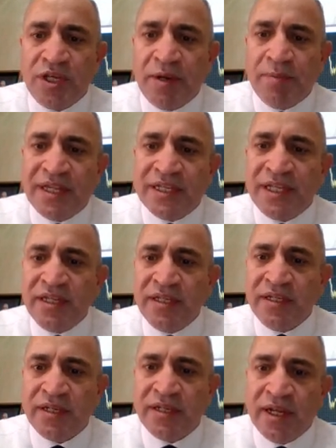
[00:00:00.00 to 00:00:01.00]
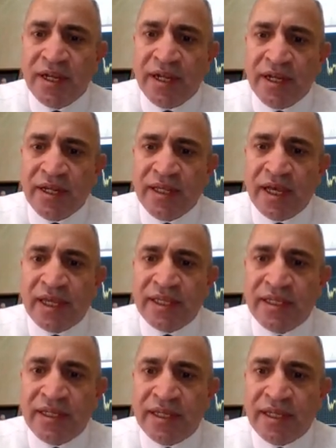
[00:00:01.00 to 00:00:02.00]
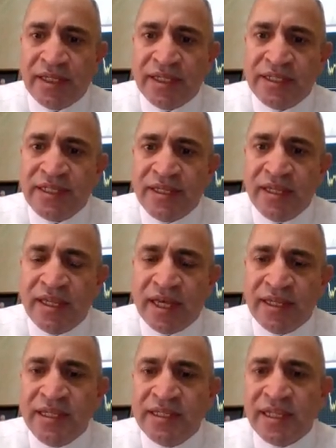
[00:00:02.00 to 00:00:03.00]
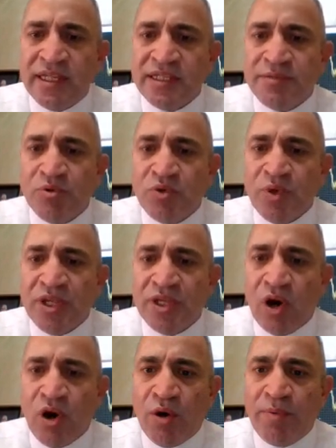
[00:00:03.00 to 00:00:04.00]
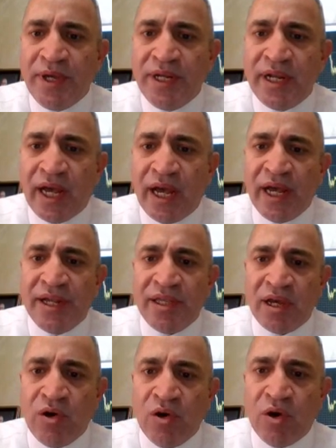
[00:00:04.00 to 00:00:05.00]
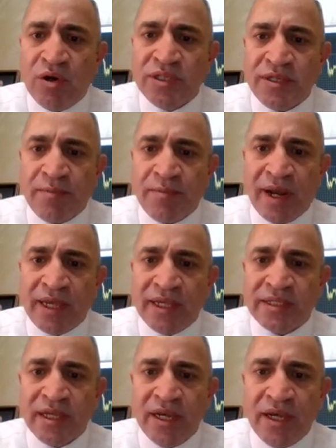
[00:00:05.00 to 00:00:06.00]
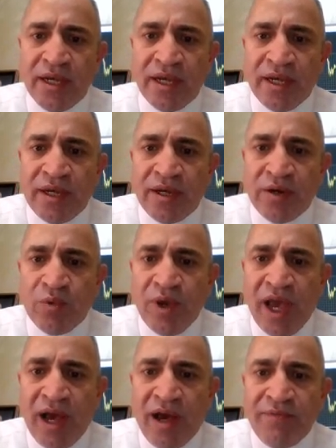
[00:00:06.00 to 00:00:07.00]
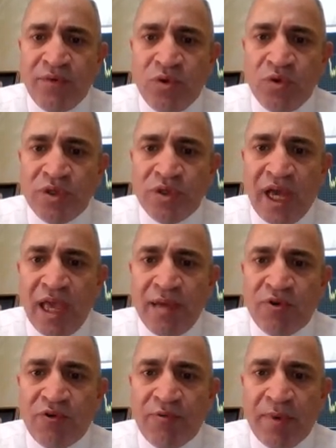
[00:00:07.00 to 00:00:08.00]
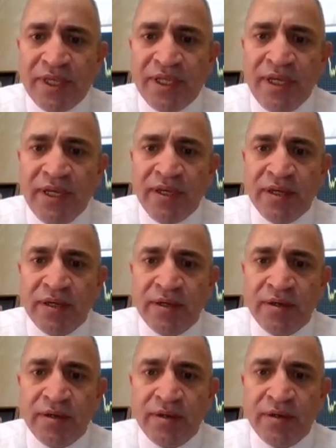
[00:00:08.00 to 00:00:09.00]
which represent the distance between the open and the close price. We have two types of body: